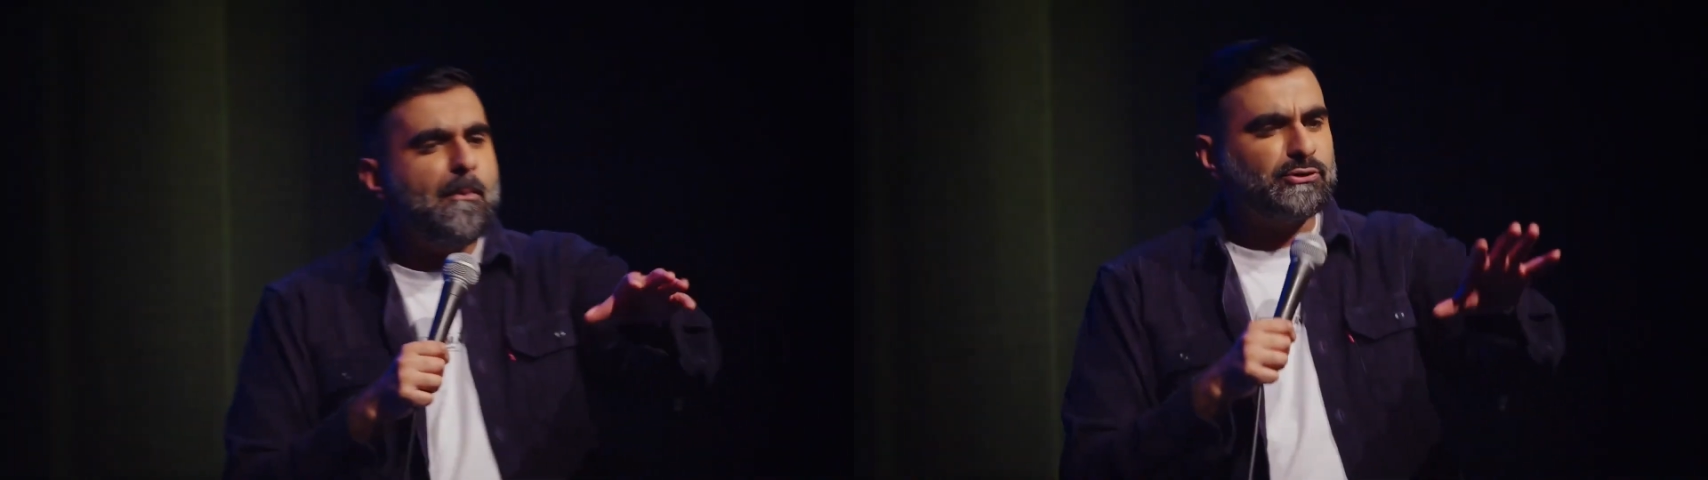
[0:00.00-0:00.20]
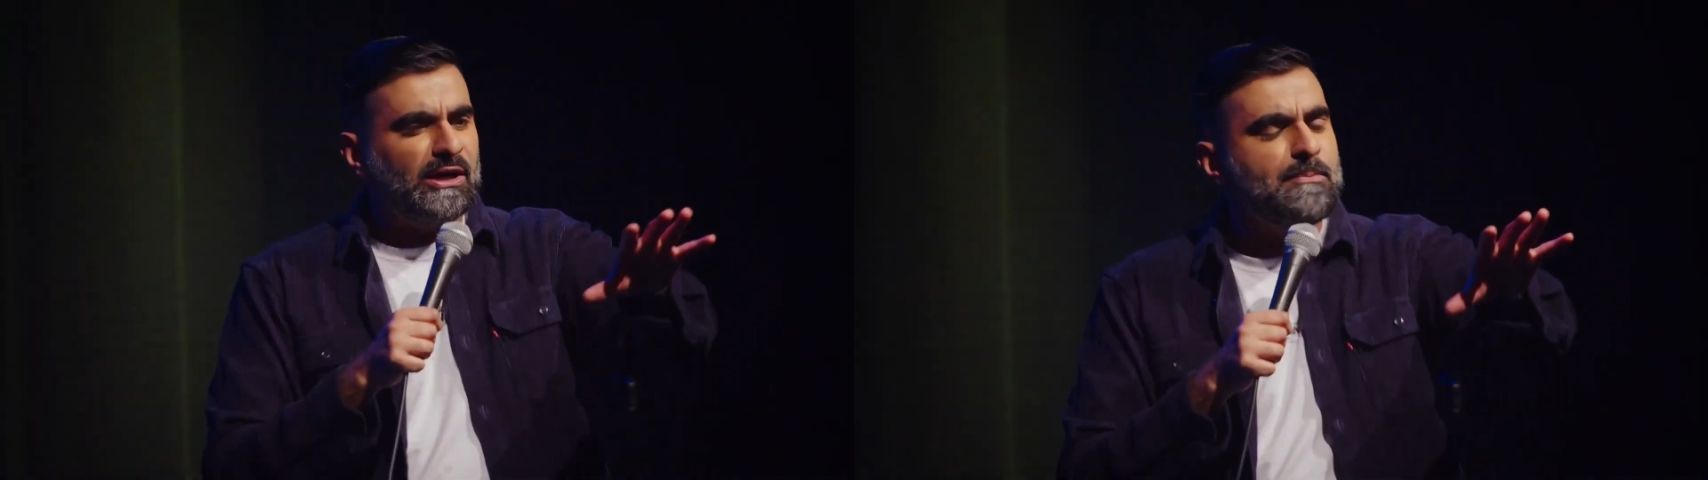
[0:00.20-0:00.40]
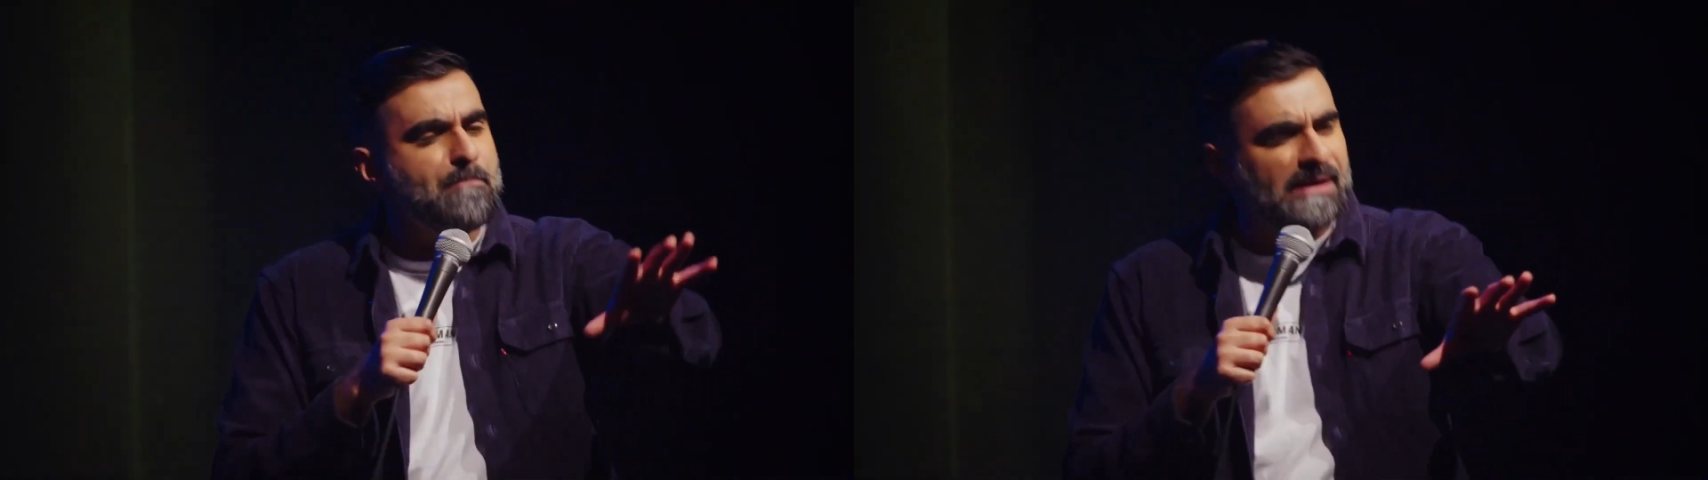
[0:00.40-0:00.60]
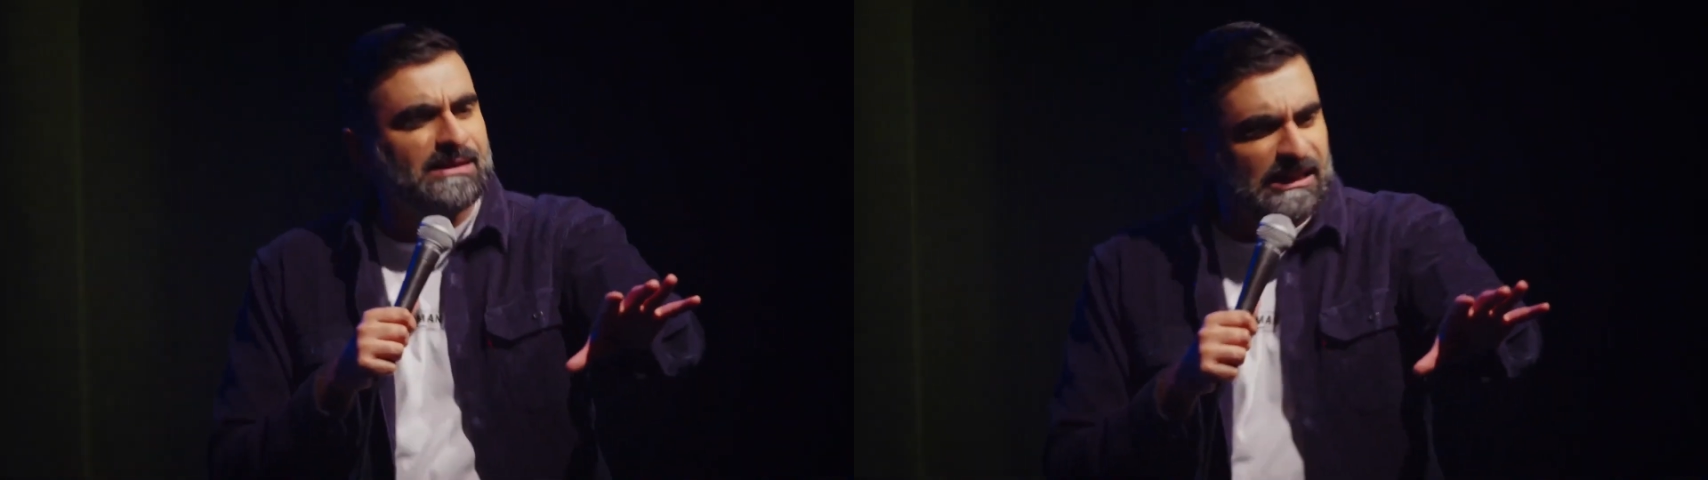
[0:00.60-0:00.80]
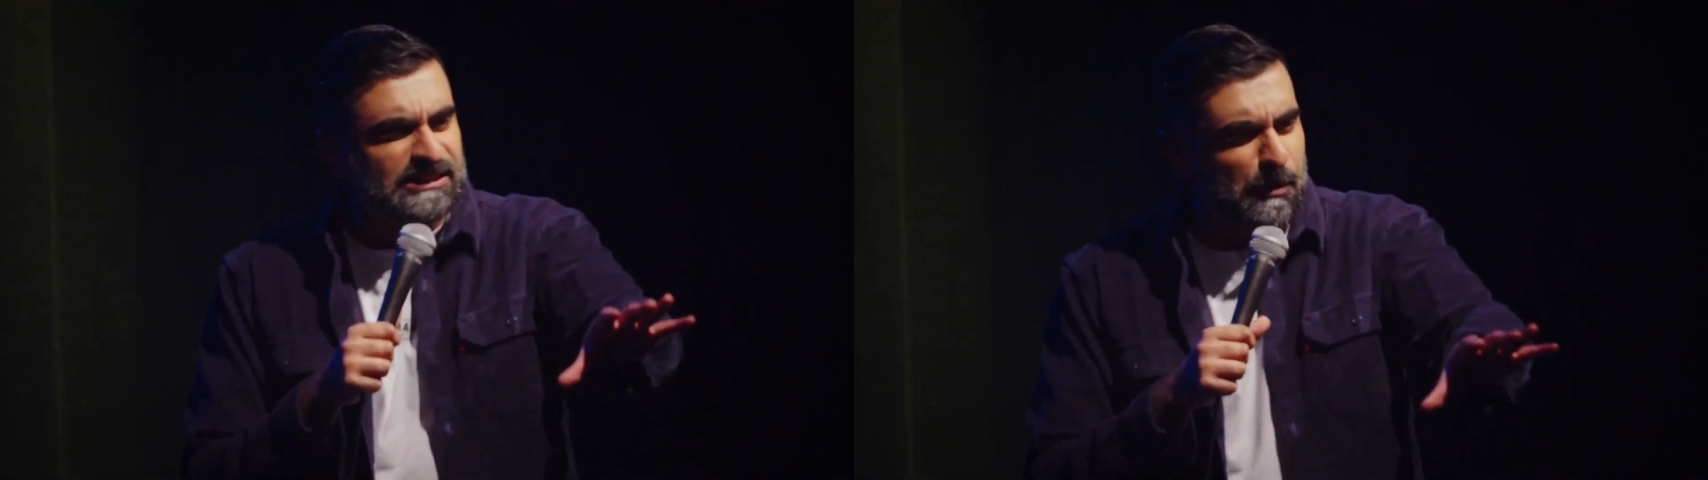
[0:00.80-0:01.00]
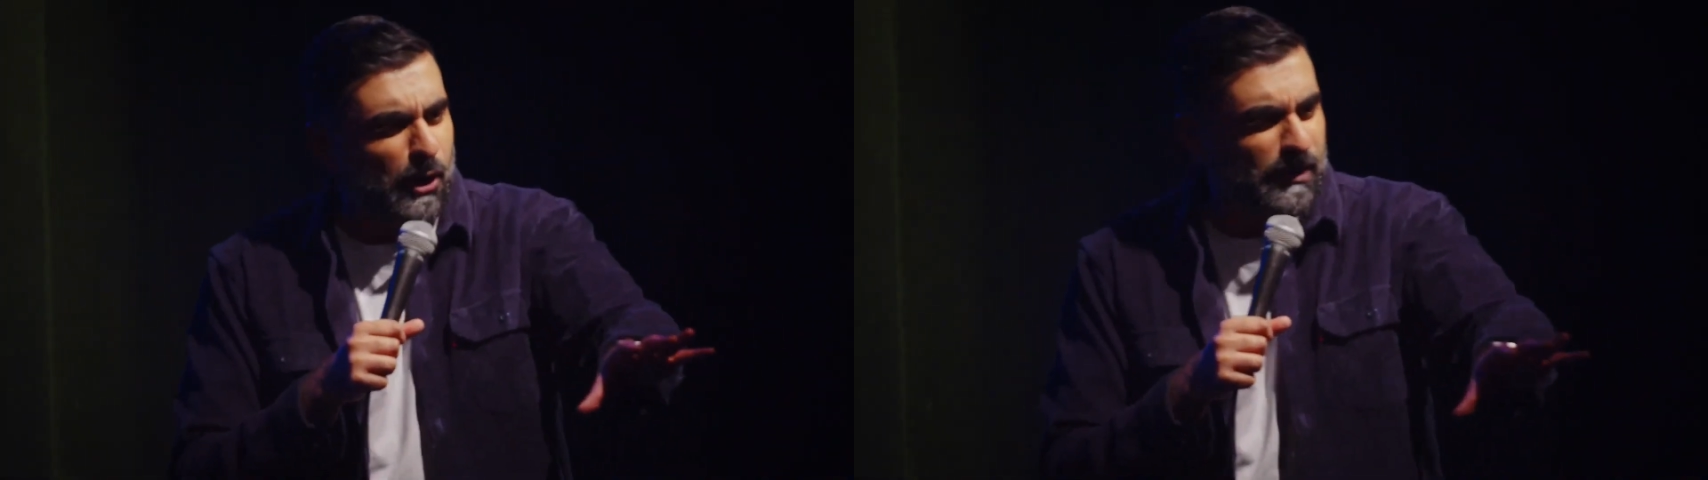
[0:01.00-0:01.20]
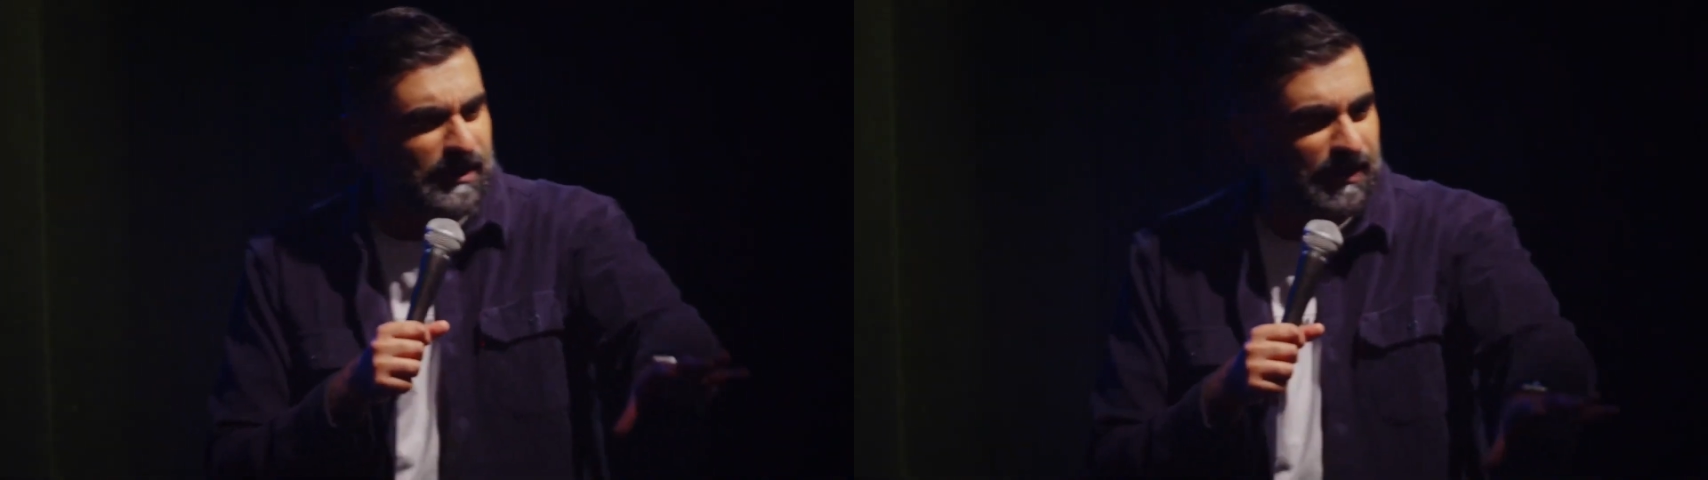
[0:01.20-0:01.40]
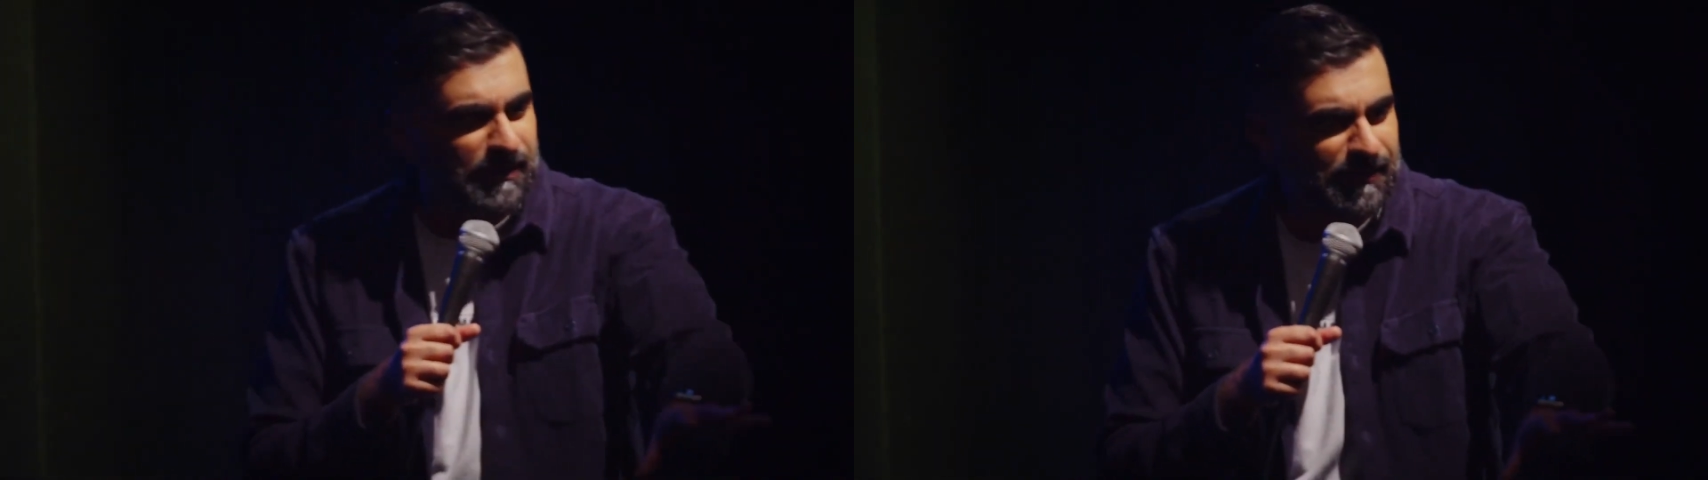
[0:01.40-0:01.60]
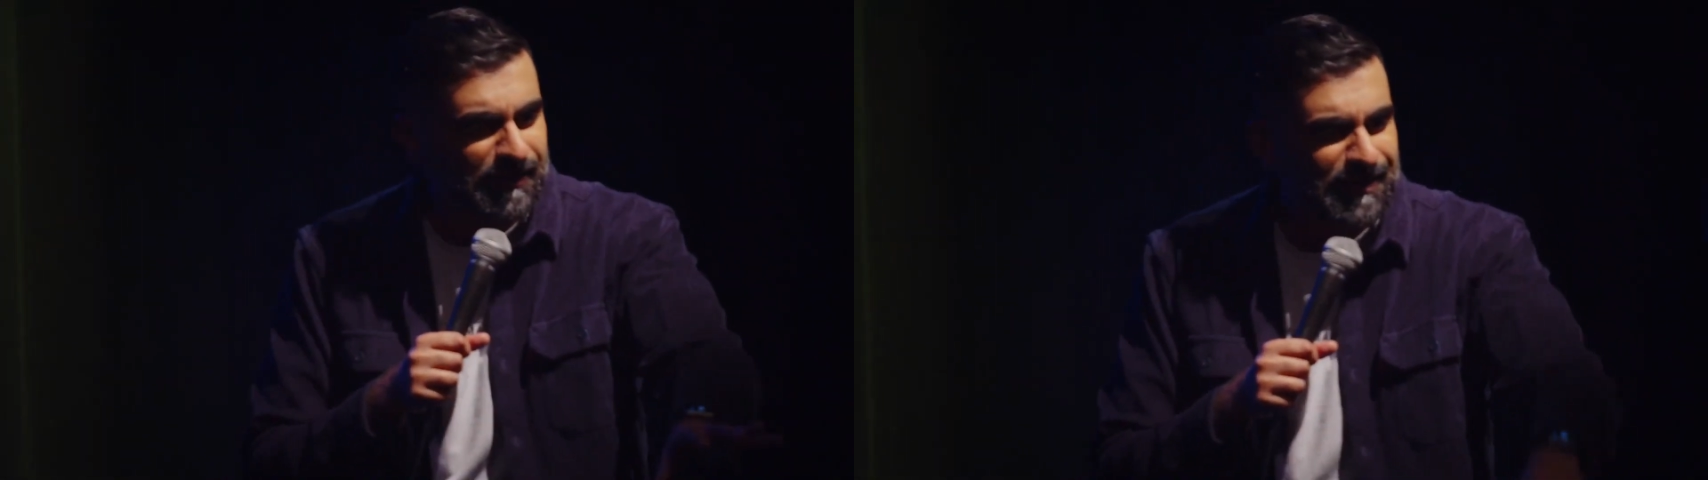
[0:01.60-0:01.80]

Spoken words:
Sorry, mental health support worker. Yes.